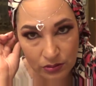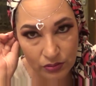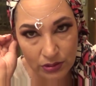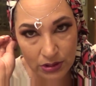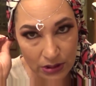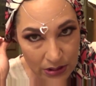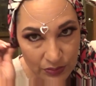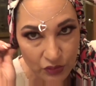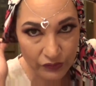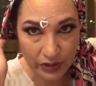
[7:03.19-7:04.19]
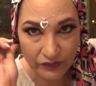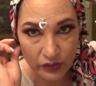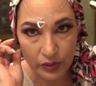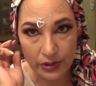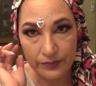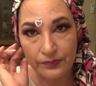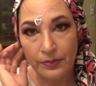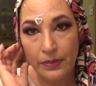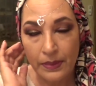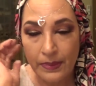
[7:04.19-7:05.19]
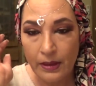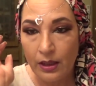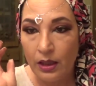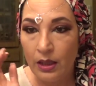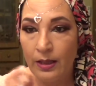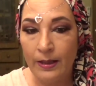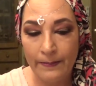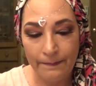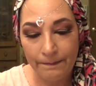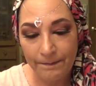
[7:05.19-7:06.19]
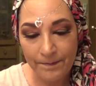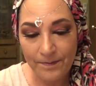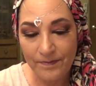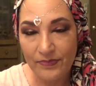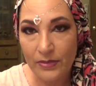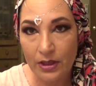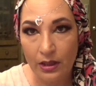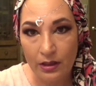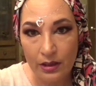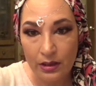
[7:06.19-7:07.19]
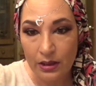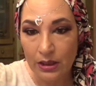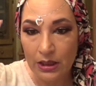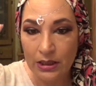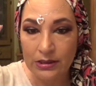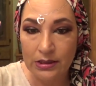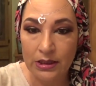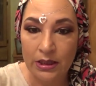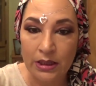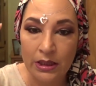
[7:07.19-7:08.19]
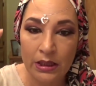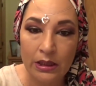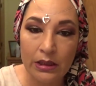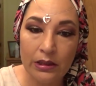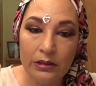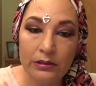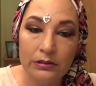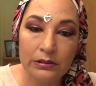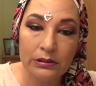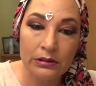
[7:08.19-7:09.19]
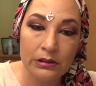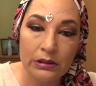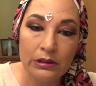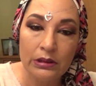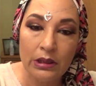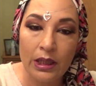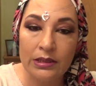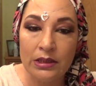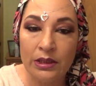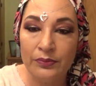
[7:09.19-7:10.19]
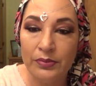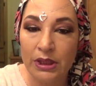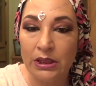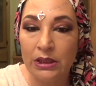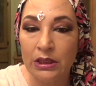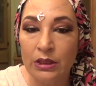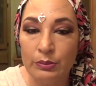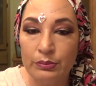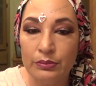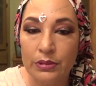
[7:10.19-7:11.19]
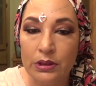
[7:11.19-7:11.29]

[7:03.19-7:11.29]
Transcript: Ooh, this thing is moving everywhere. Um, and let's see. I did a medium.